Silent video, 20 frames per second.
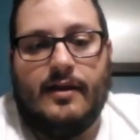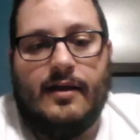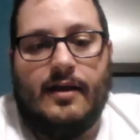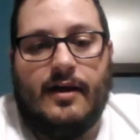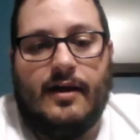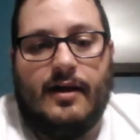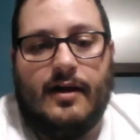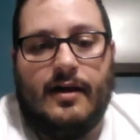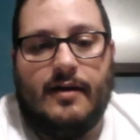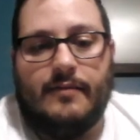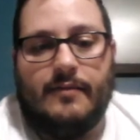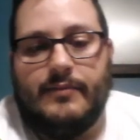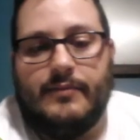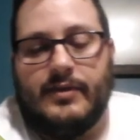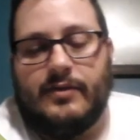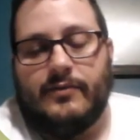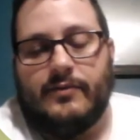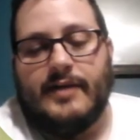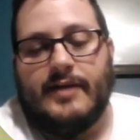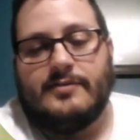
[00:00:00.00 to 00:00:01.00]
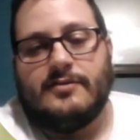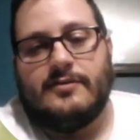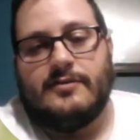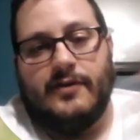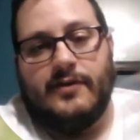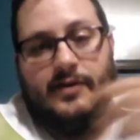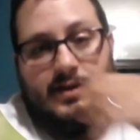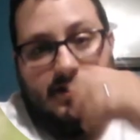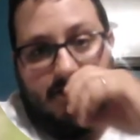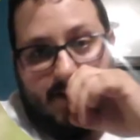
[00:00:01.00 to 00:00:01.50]
But the
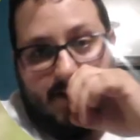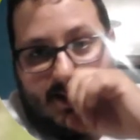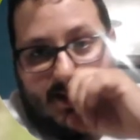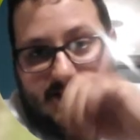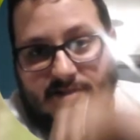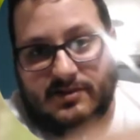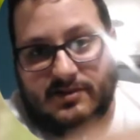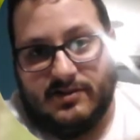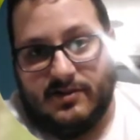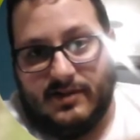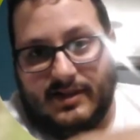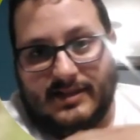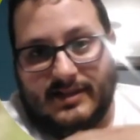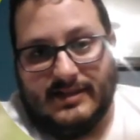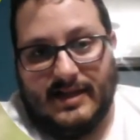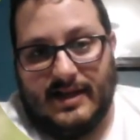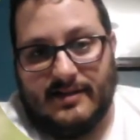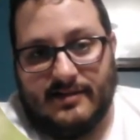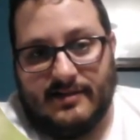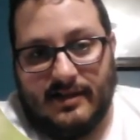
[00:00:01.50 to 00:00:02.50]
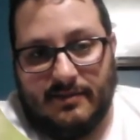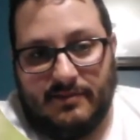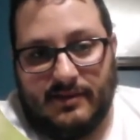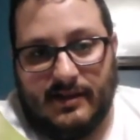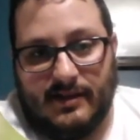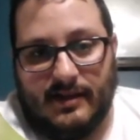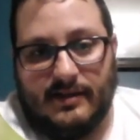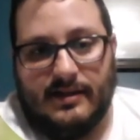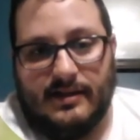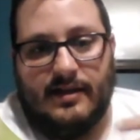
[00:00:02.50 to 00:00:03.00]
rhizospheric interactions do the exact same
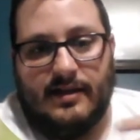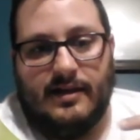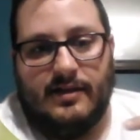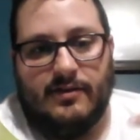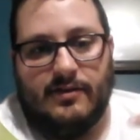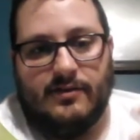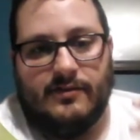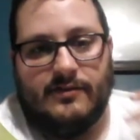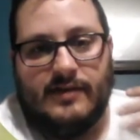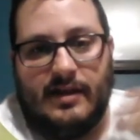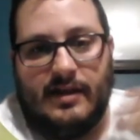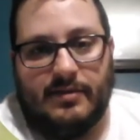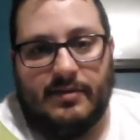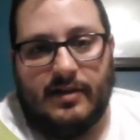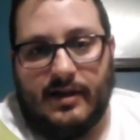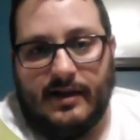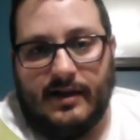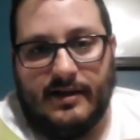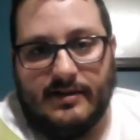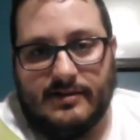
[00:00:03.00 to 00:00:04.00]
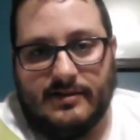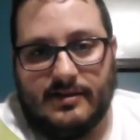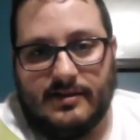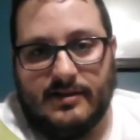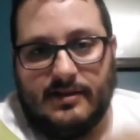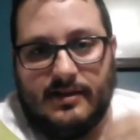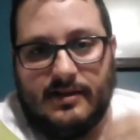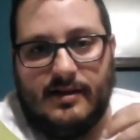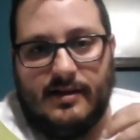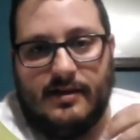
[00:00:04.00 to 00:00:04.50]
thing. They can either stabilize
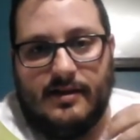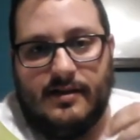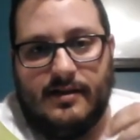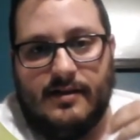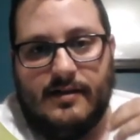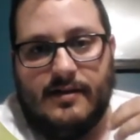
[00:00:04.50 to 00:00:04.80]
the